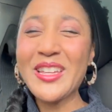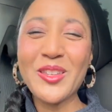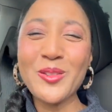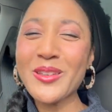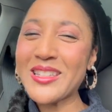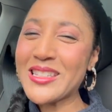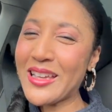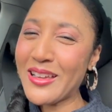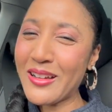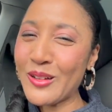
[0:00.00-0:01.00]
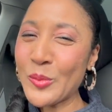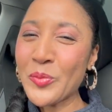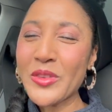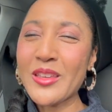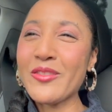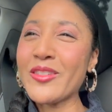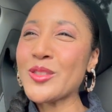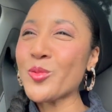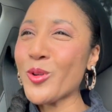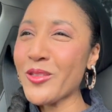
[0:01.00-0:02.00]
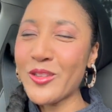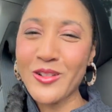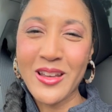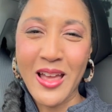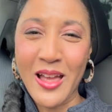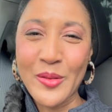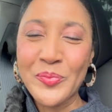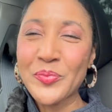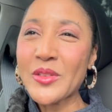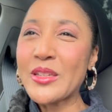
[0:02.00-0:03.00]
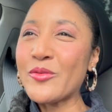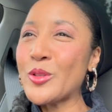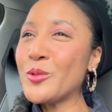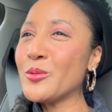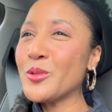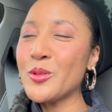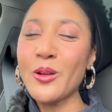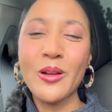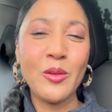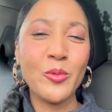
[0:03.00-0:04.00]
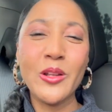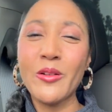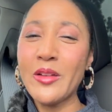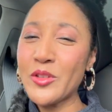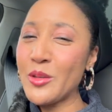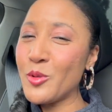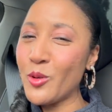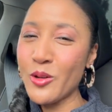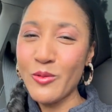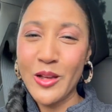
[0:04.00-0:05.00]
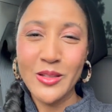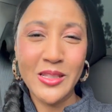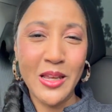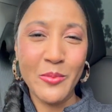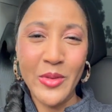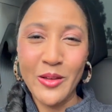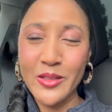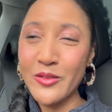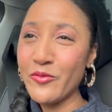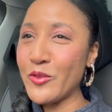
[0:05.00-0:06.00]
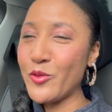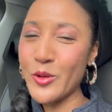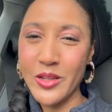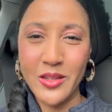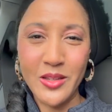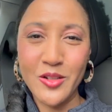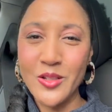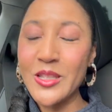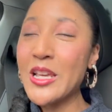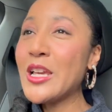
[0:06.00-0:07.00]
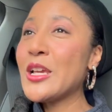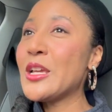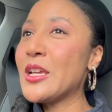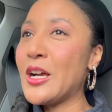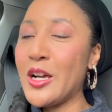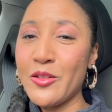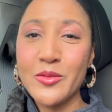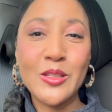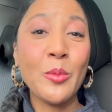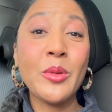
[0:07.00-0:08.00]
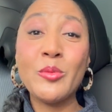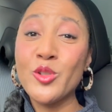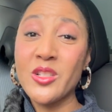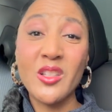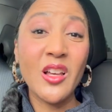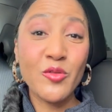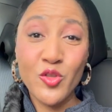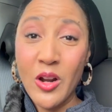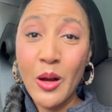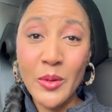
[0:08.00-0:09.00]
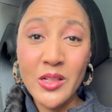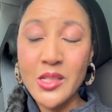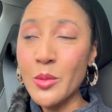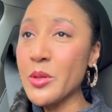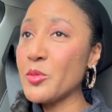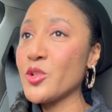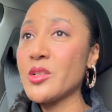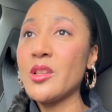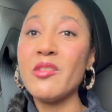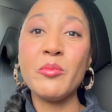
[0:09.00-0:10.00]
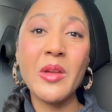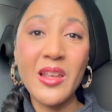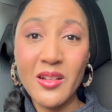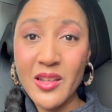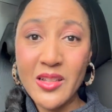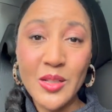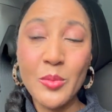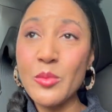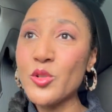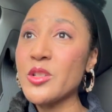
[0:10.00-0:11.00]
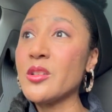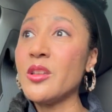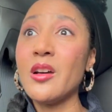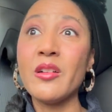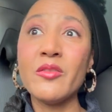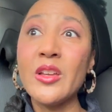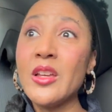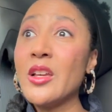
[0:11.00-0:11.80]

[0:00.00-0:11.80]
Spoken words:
You could tell if it's worth it or not. If we don't have to keep going around the same mountain for 40 years. Some people just love drama. Some people just love meddling. Some people just love